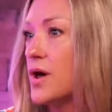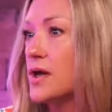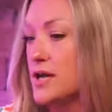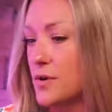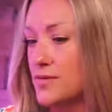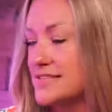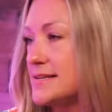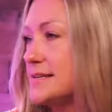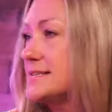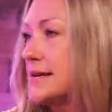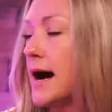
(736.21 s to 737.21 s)
you know, and the
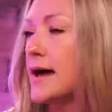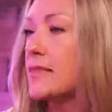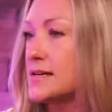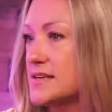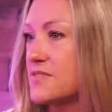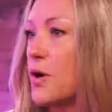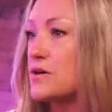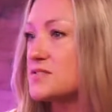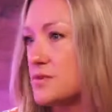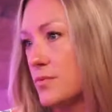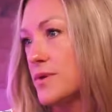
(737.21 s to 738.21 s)
CDC guidelines have
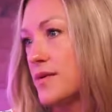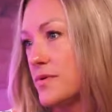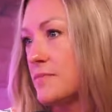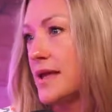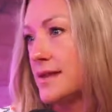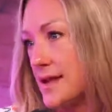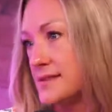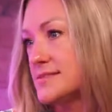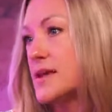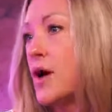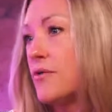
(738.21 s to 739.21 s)
also given mandates